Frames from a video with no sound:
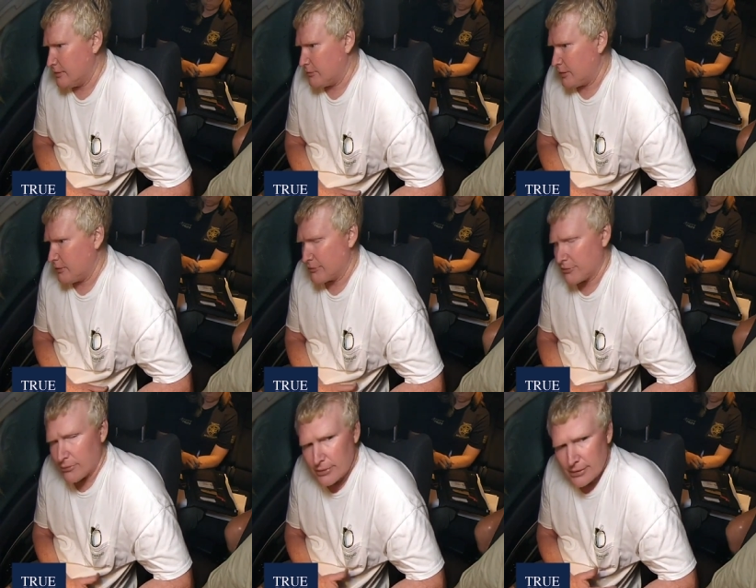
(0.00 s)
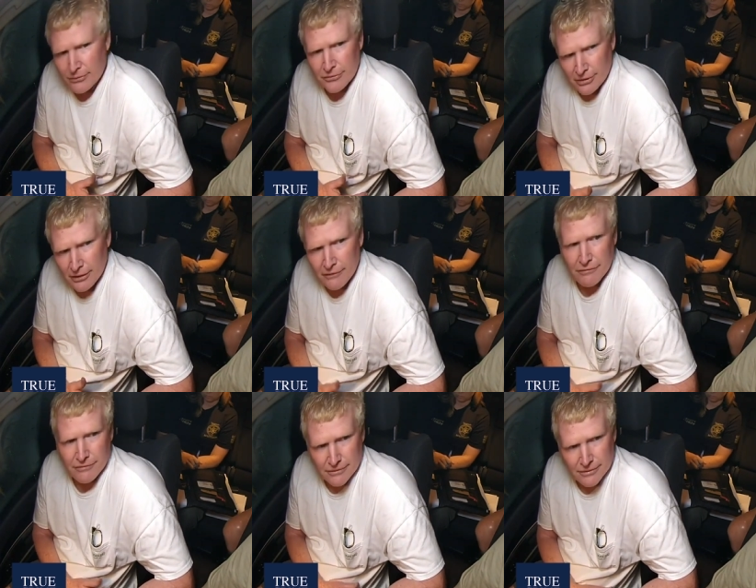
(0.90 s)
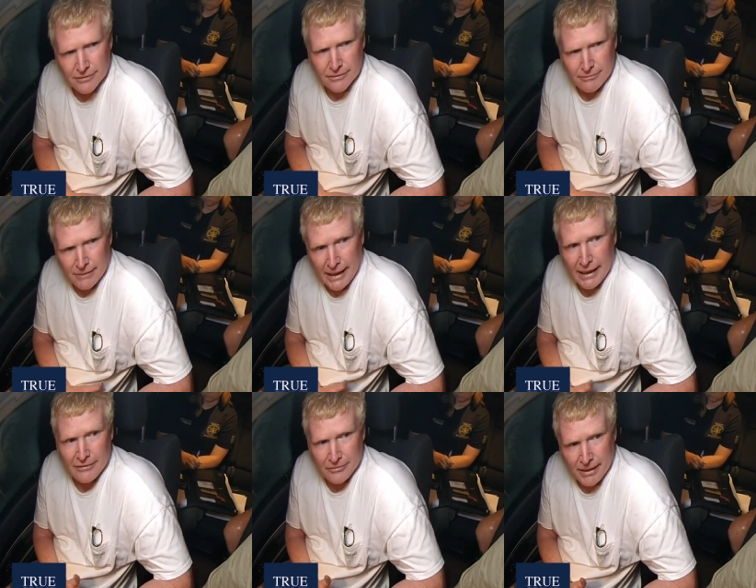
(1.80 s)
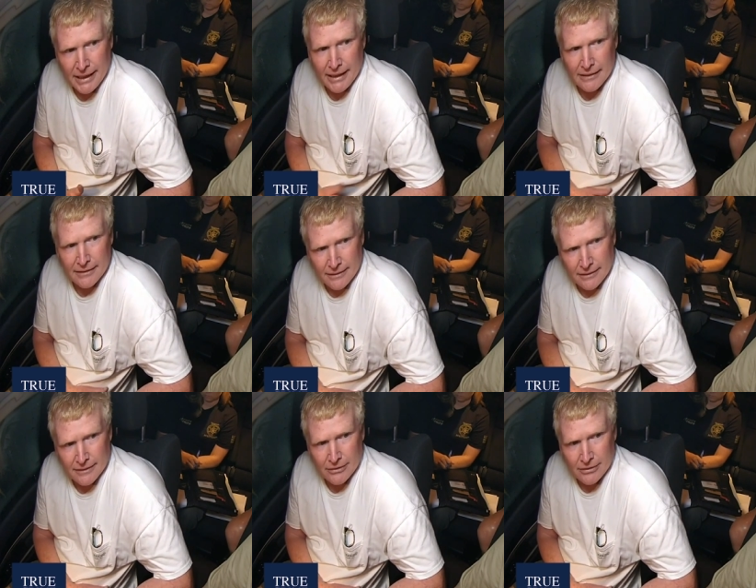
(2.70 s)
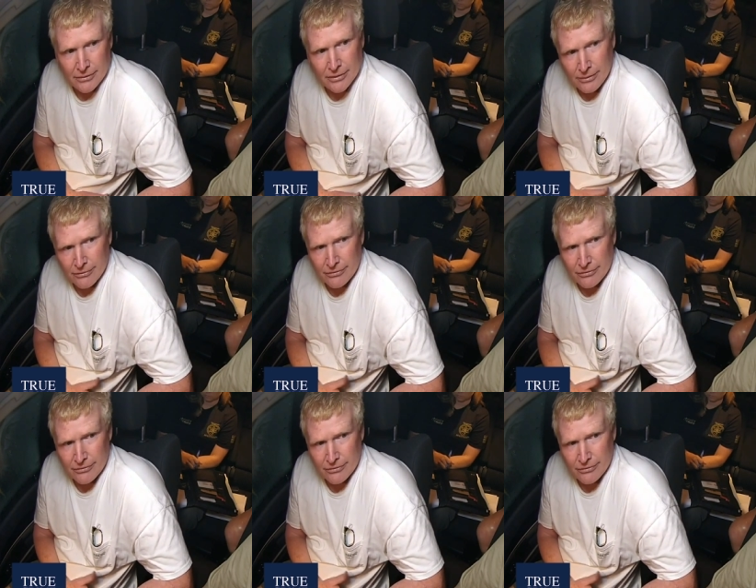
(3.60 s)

Paul was a real tough man's man. Mm-hmm. You know, he would